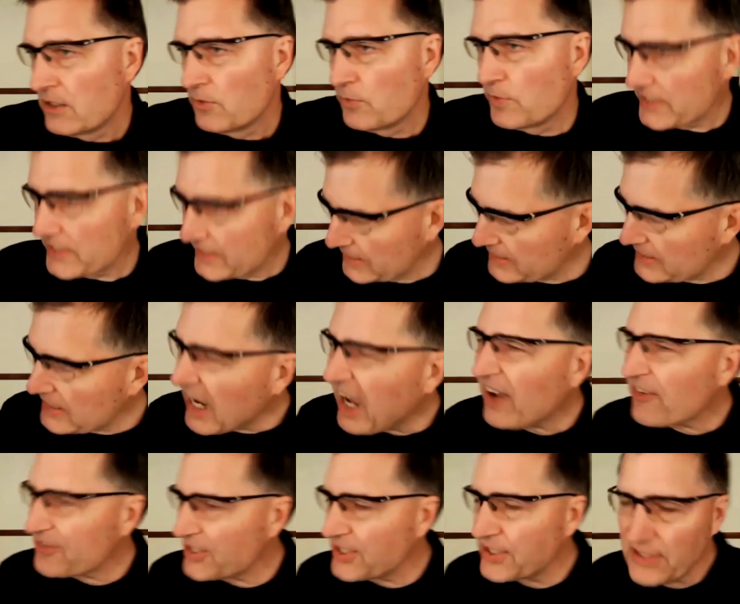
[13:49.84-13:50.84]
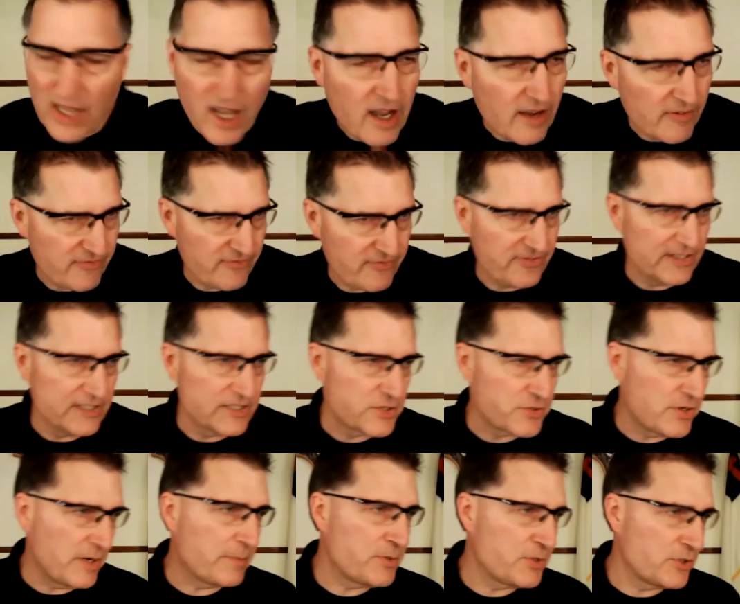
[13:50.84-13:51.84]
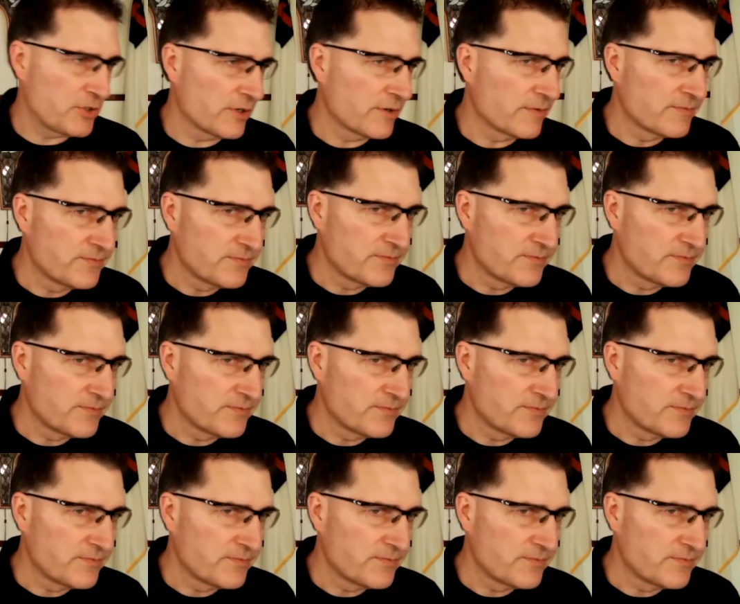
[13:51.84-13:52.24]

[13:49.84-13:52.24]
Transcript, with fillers: with the tough stuff in Scripture.